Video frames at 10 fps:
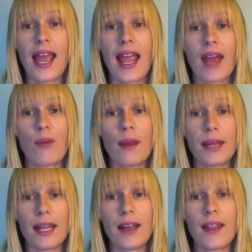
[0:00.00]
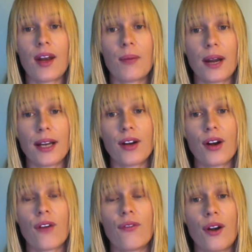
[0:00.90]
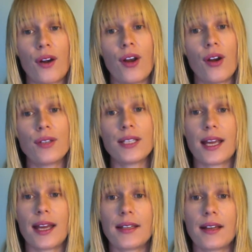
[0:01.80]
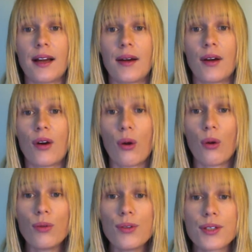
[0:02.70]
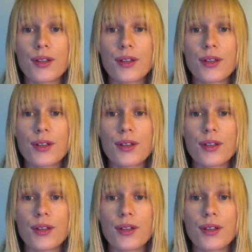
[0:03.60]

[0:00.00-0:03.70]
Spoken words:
And women that are pregnant are very known to get colds.